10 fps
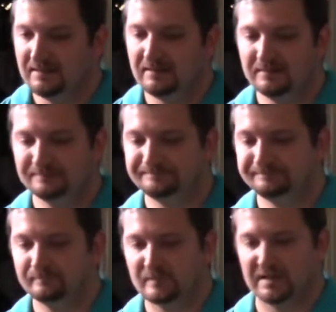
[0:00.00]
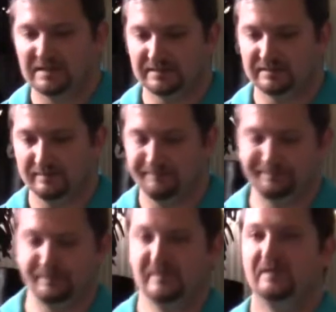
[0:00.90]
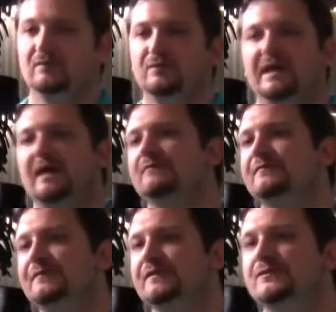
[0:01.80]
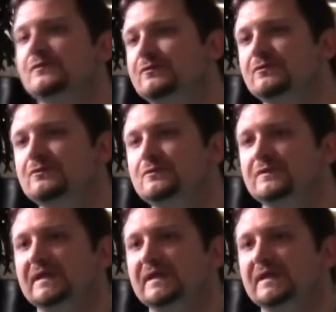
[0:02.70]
Um, we have a few